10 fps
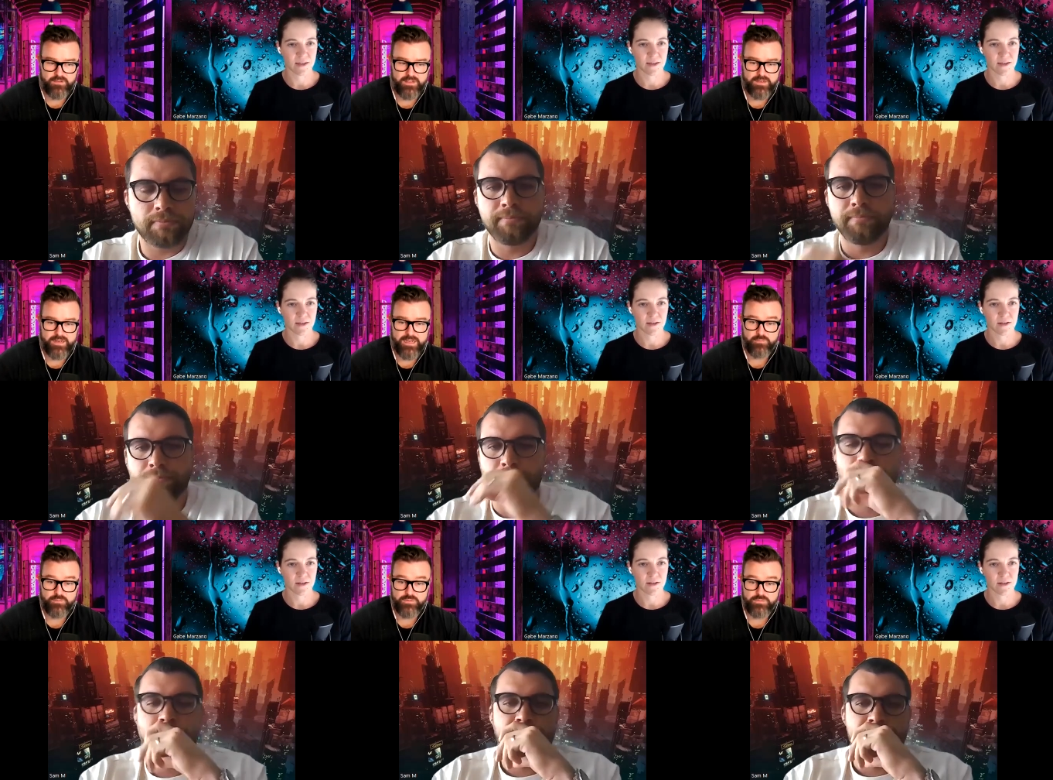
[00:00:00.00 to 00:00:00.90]
Speaker 1: then
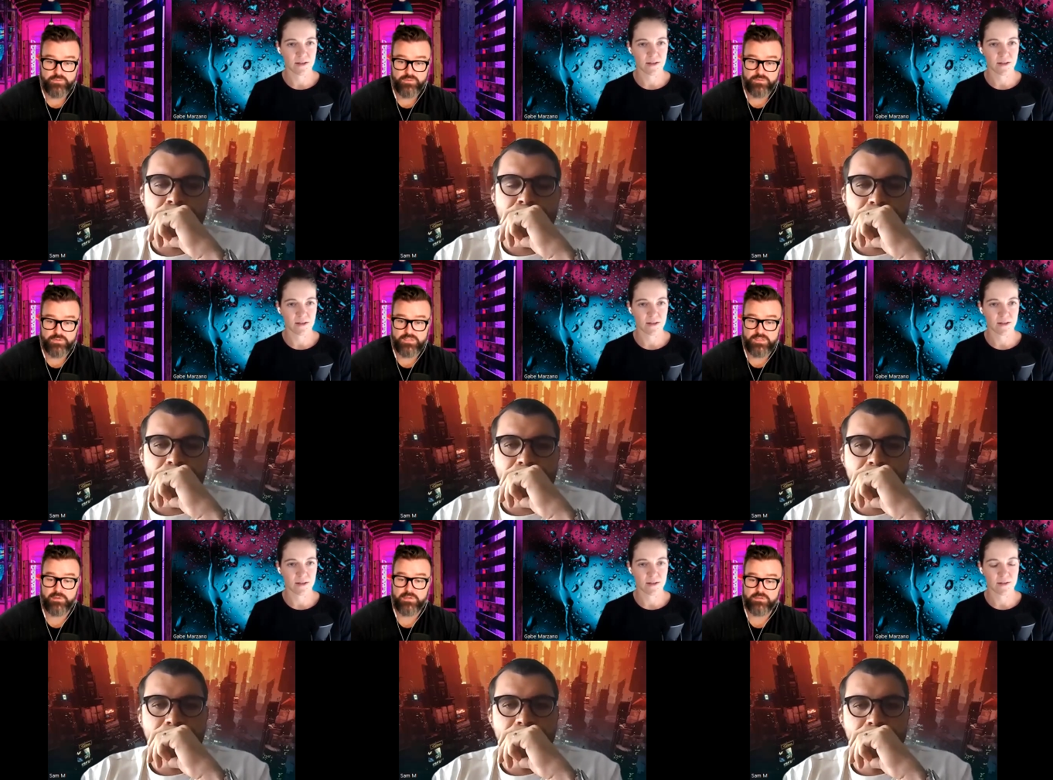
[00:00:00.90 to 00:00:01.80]
enabled you to
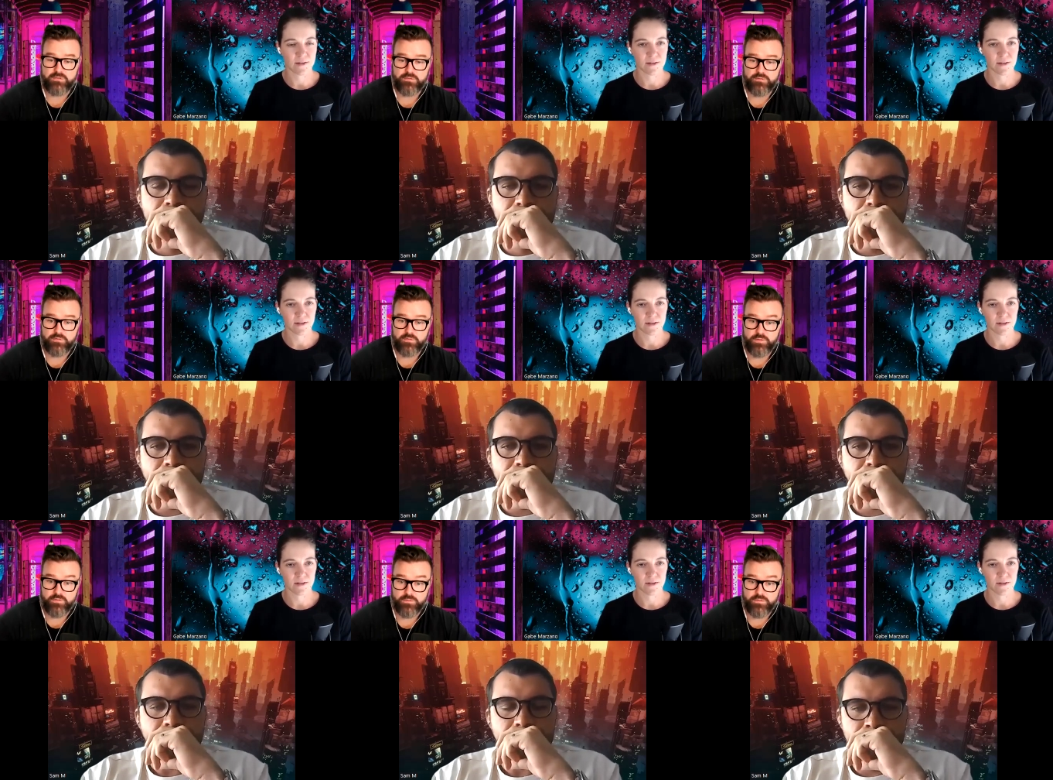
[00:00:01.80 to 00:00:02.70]
step into
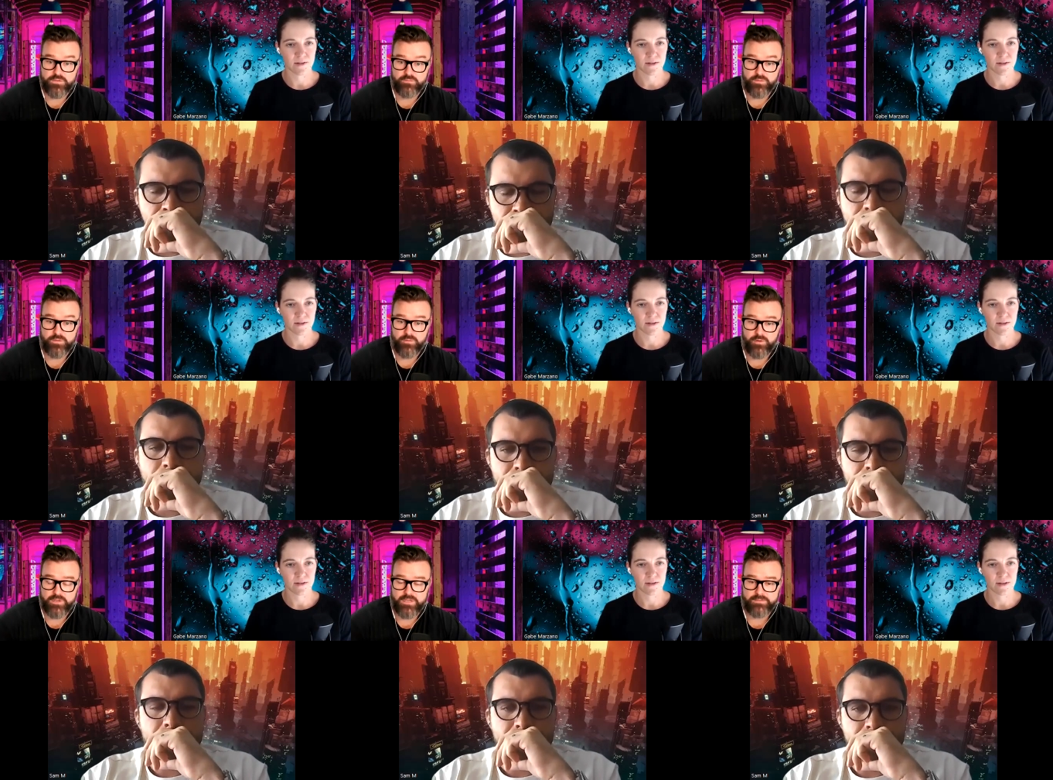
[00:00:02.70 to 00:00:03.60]
your civilian
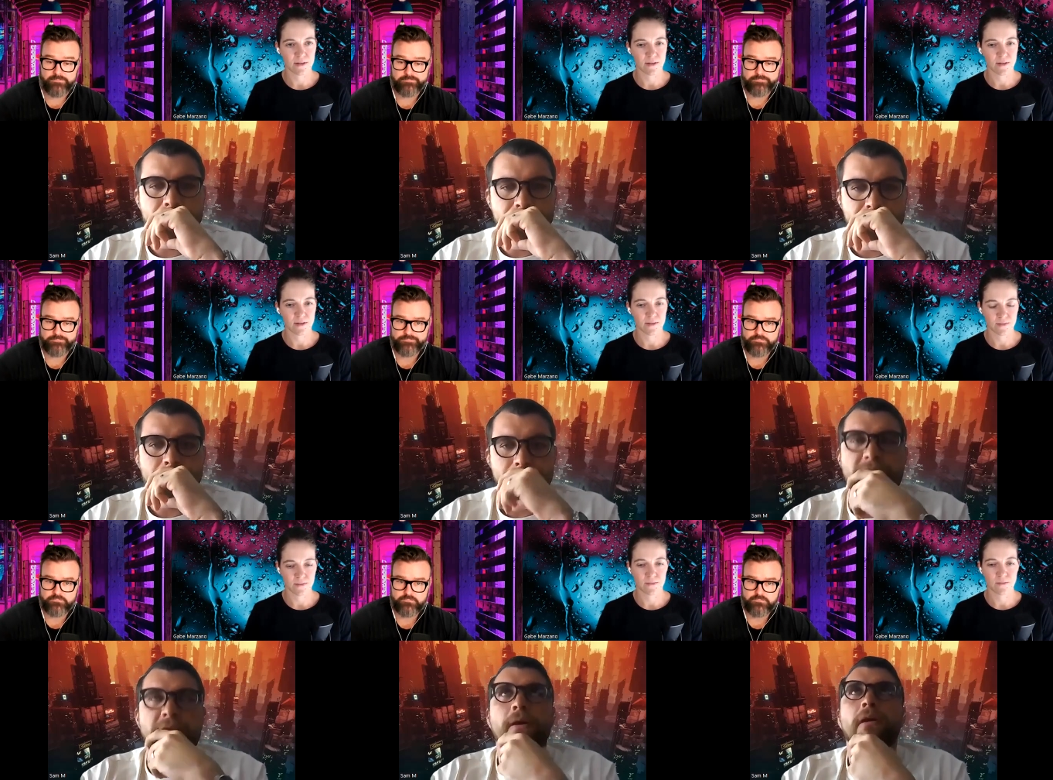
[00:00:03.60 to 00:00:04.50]
role now.
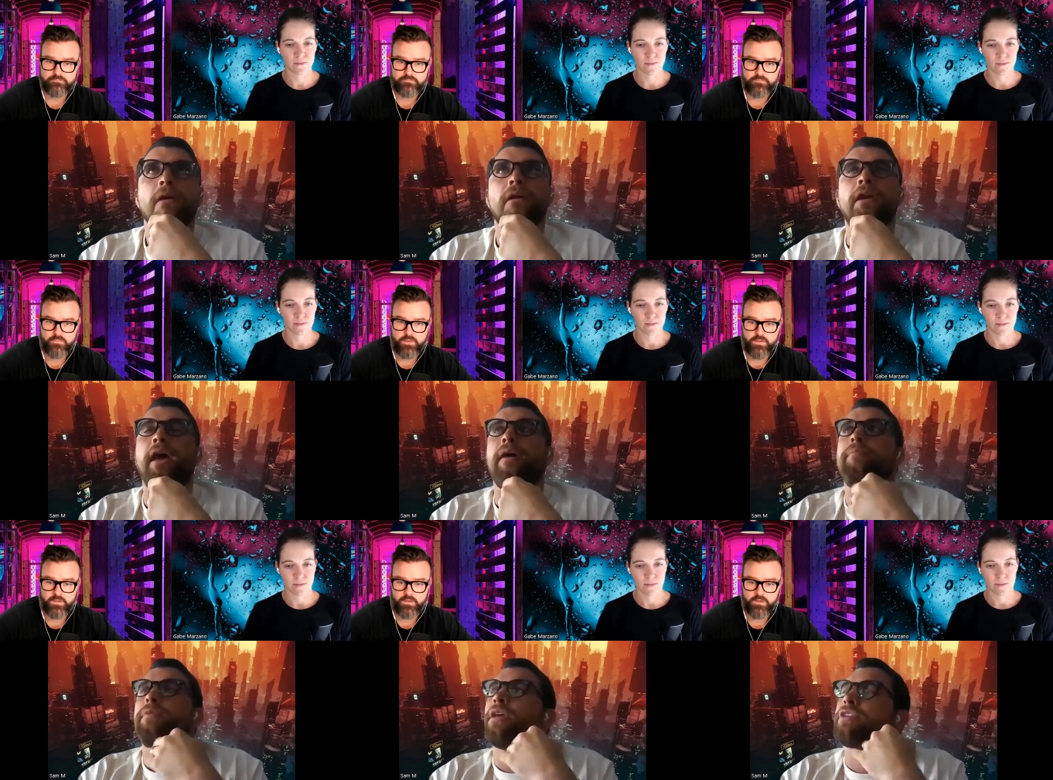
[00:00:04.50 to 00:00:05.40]

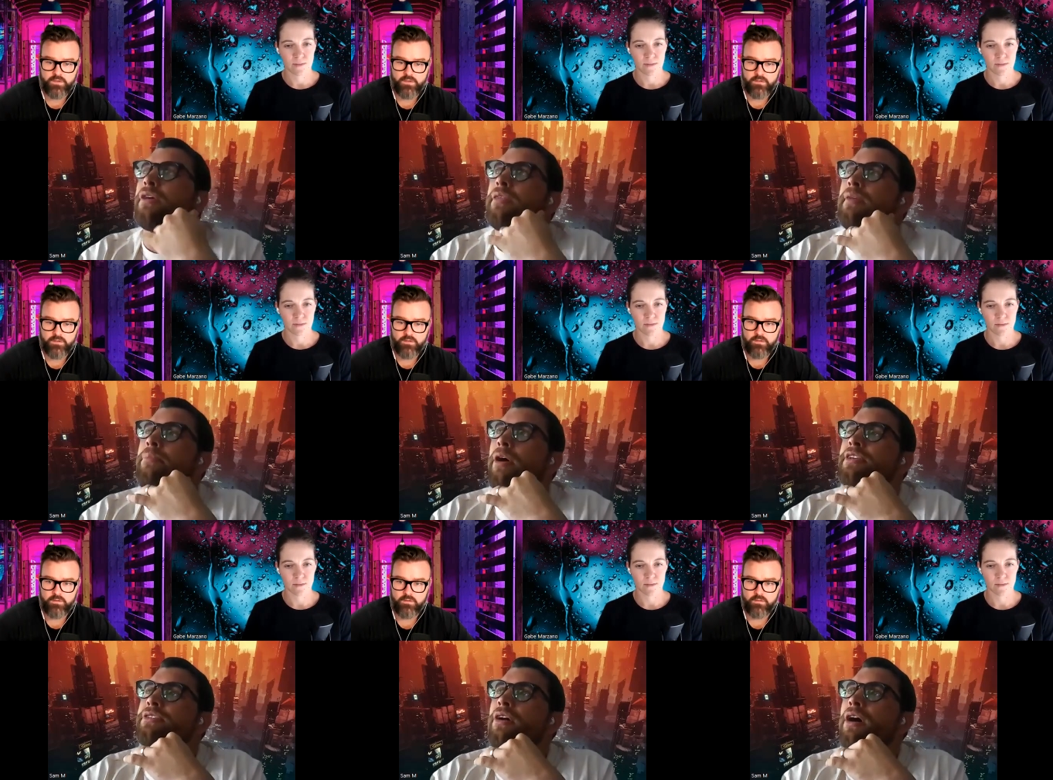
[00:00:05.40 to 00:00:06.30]
Speaker 2: Yeah. Yeah. So I think
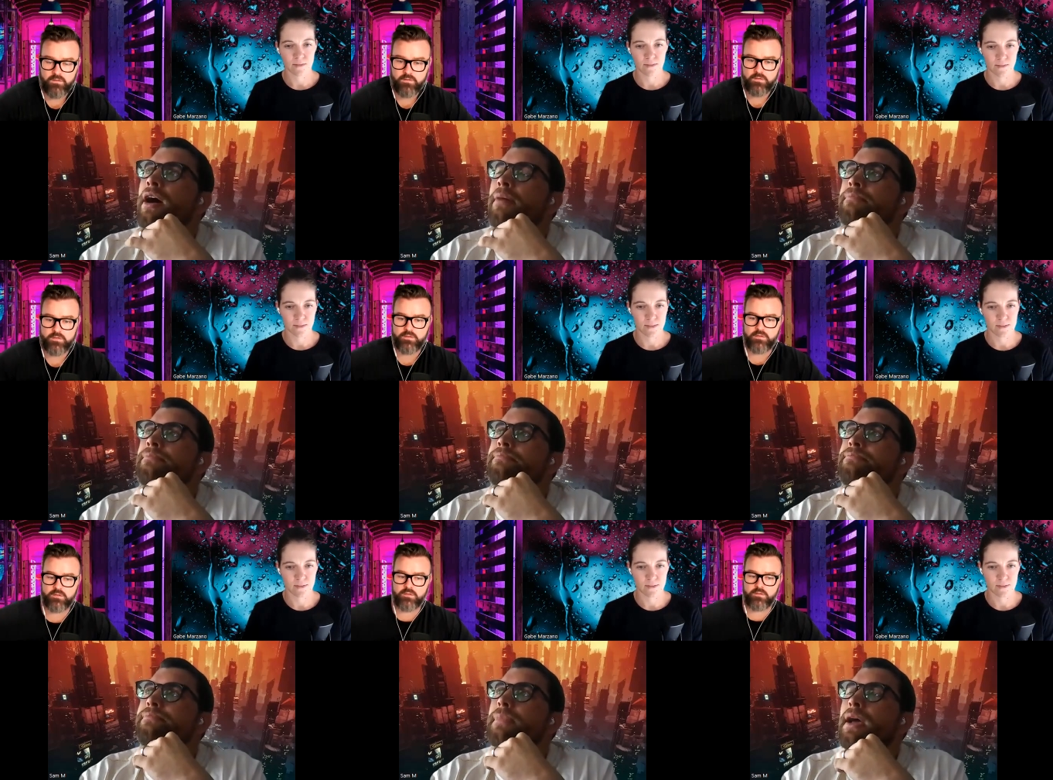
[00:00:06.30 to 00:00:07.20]
by the time
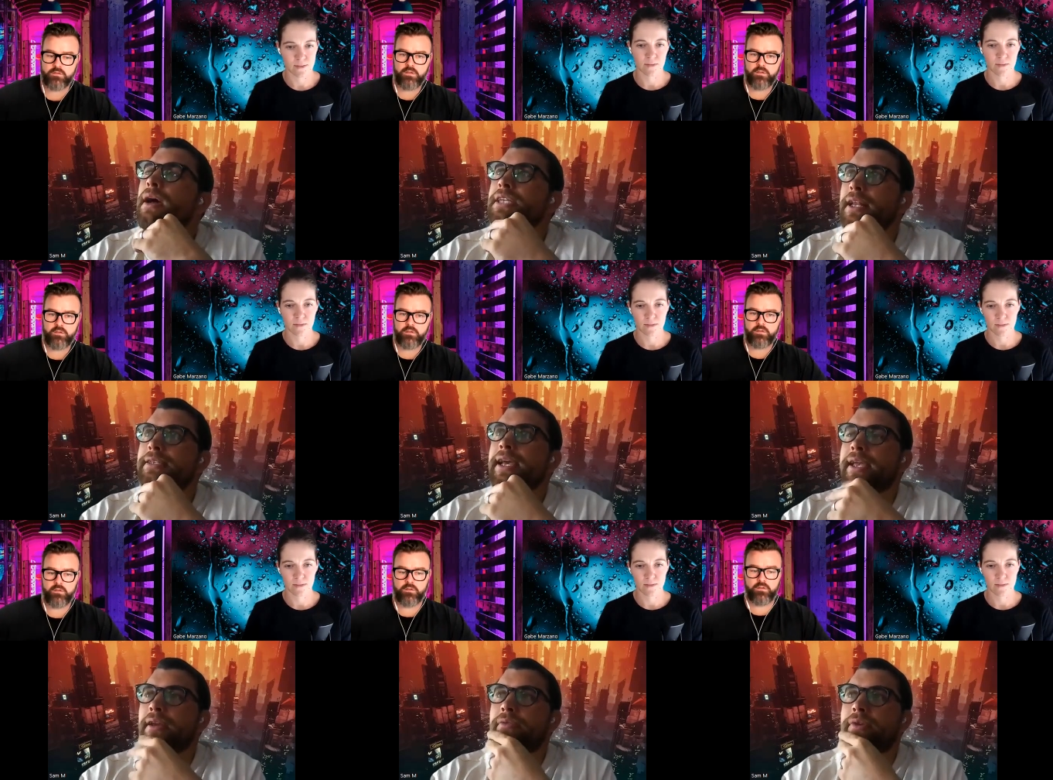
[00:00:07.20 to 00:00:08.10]
we started
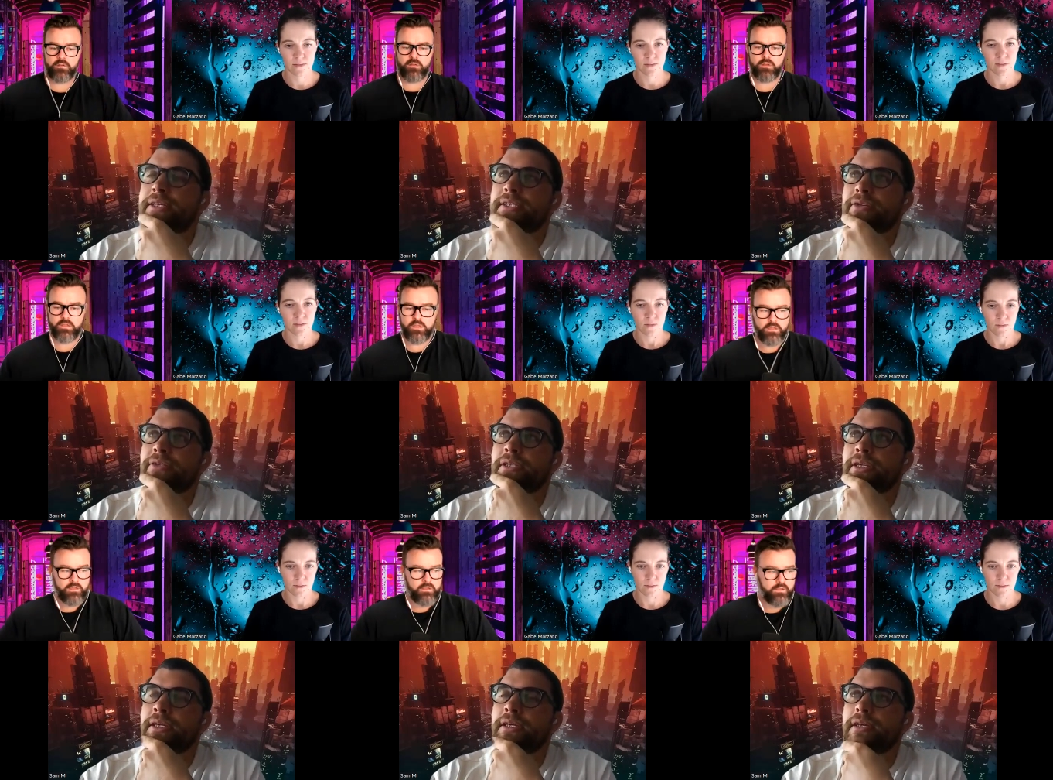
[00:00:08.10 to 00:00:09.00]
taking it really
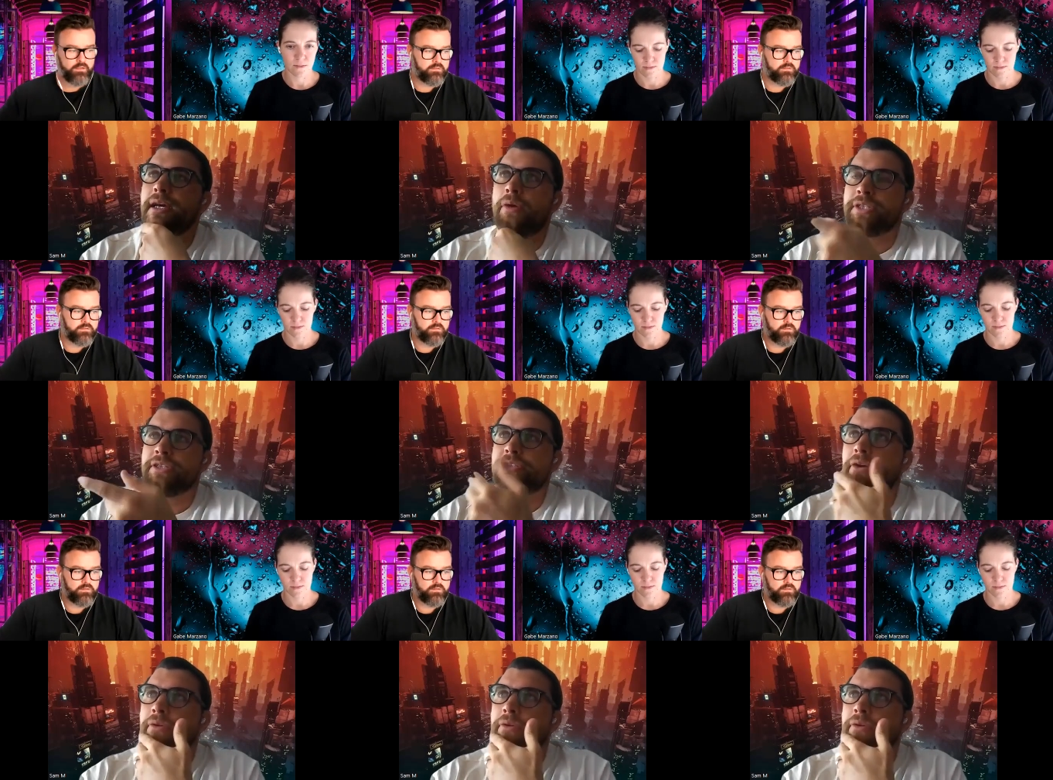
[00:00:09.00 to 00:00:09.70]
seriously. I was in